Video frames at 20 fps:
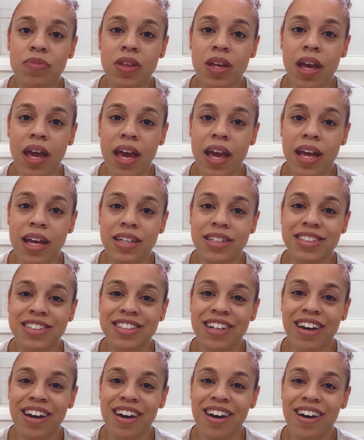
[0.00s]
as
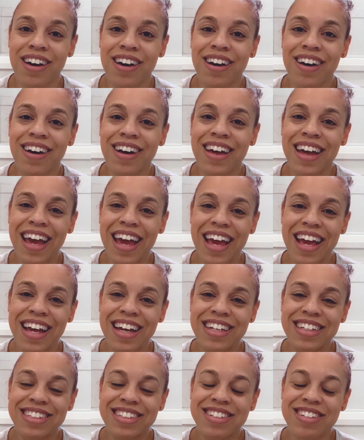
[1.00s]

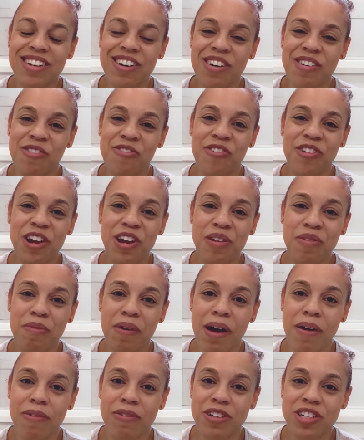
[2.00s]
a friend of
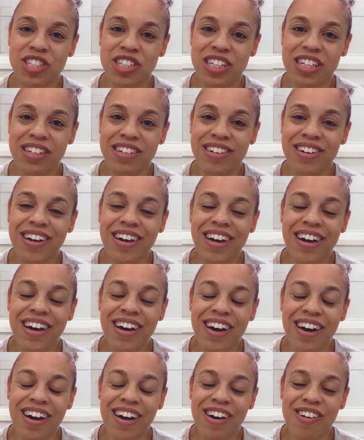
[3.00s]
mine, Rashida,
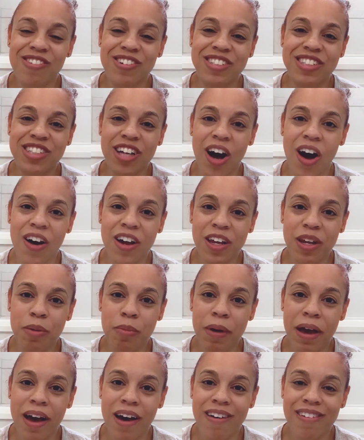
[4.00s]
was talking
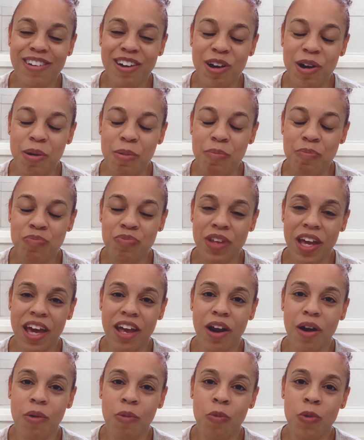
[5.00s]
about at
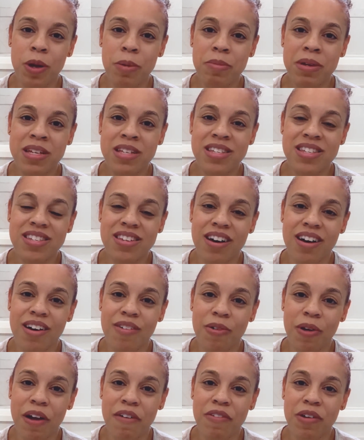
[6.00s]
our women's,
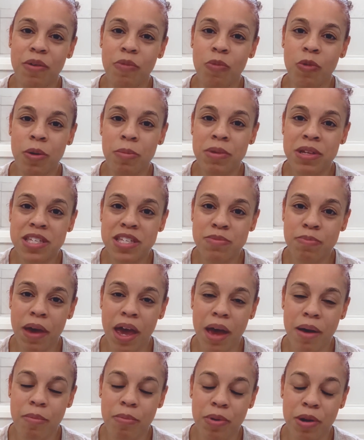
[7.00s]
we're having a women's
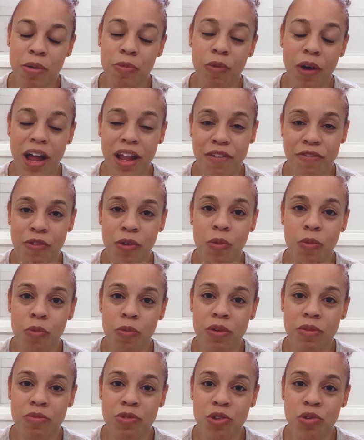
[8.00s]
pep rally for
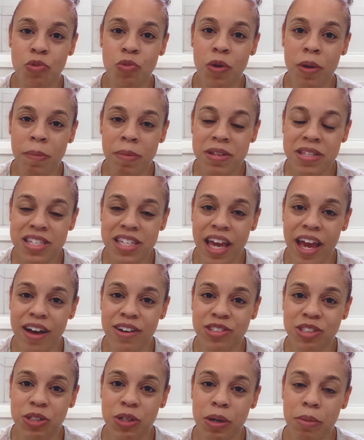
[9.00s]
new women's
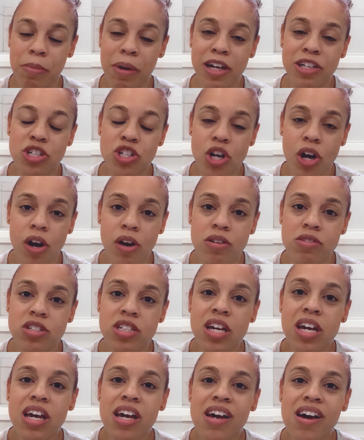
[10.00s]
council at my church.
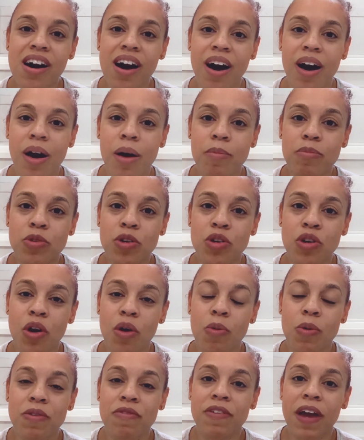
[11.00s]

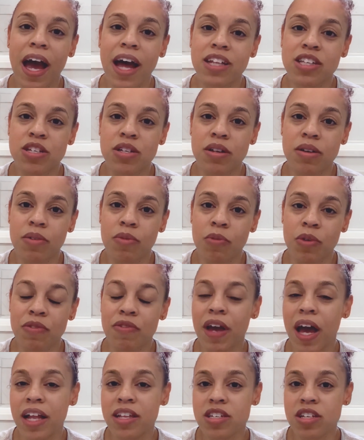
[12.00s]
We've got
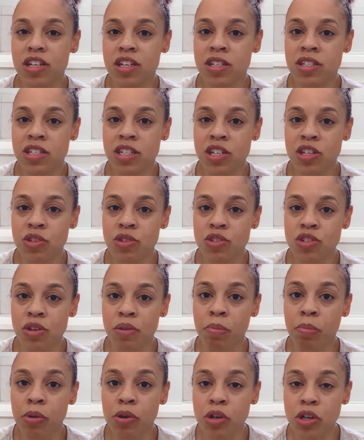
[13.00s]
to continue to
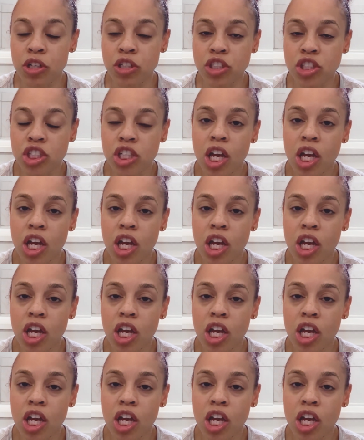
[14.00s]
push.